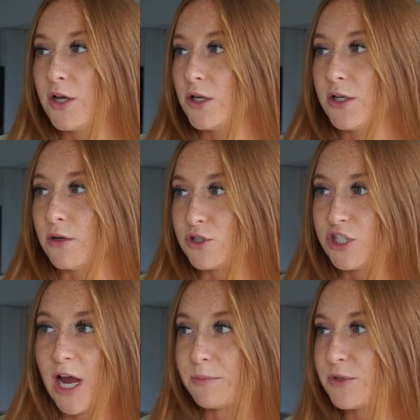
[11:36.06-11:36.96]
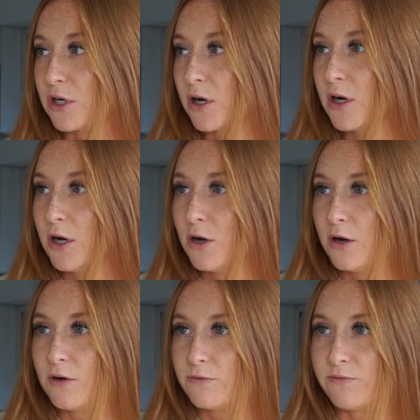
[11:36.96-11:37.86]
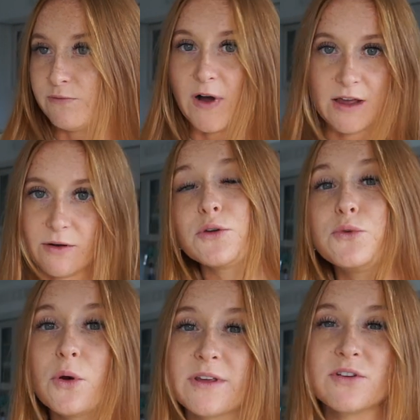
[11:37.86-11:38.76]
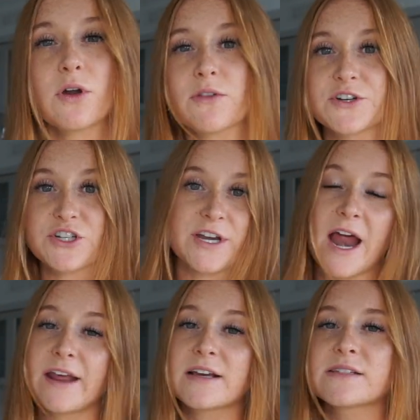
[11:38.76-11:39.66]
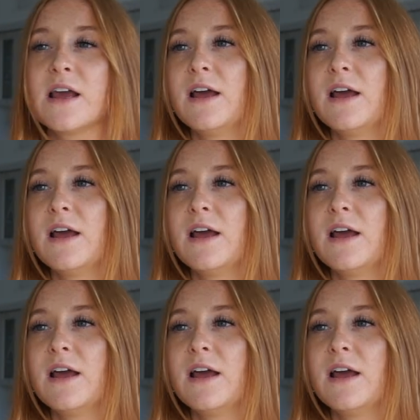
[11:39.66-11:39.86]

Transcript: you know, chapter five hundred. You don't even know their genetics.